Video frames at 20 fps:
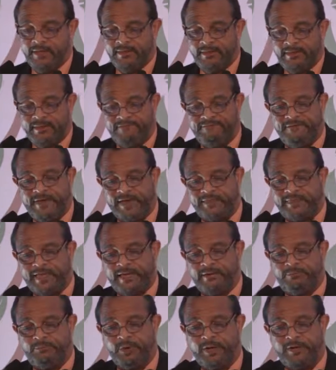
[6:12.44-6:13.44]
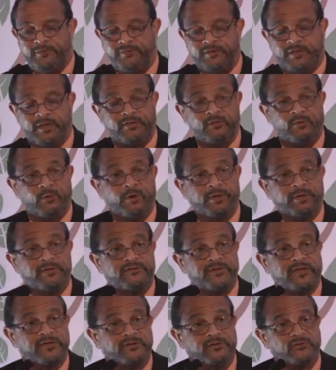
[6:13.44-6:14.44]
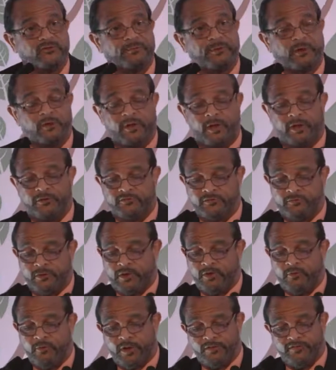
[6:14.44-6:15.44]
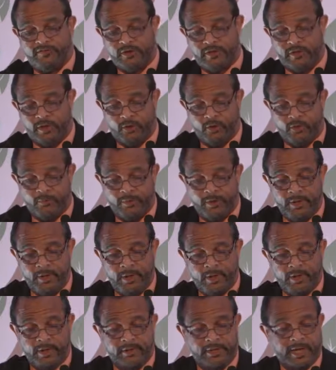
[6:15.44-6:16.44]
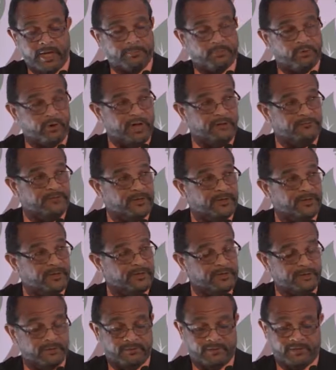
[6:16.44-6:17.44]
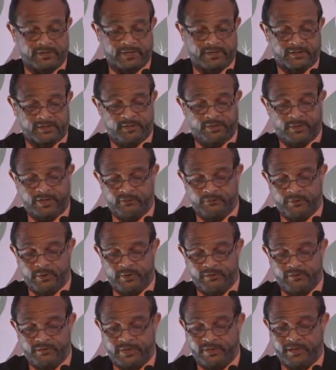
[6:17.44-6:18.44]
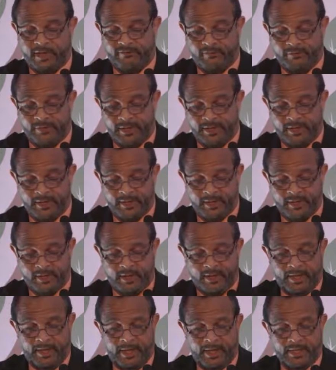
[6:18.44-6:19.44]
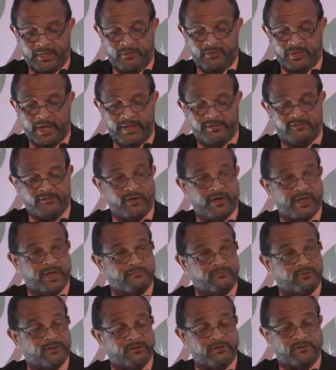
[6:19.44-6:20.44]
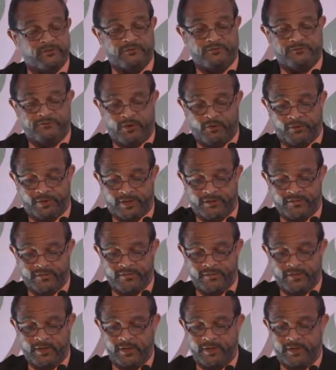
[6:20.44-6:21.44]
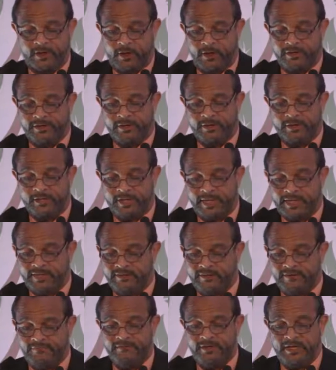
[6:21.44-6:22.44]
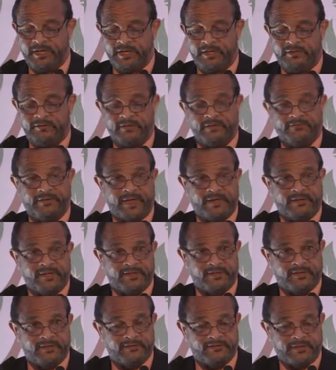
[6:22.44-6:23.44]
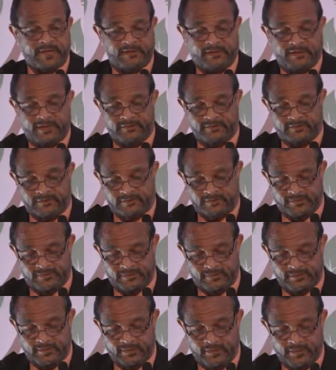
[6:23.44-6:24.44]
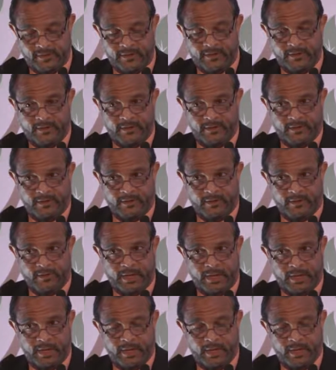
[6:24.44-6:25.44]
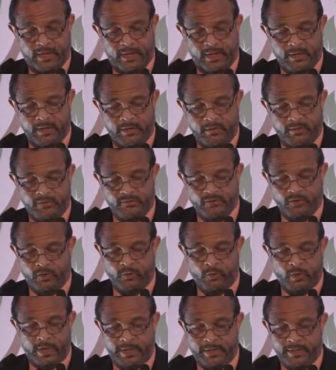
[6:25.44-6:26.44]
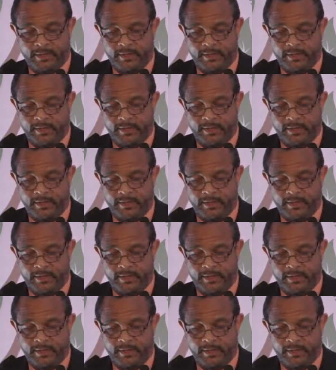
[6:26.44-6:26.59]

The fact that it brings together organizations from across the globe, nonprofit, technical experts, and government, and unites our efforts to focus on the collective needs of India's adolescents. Okay, so what?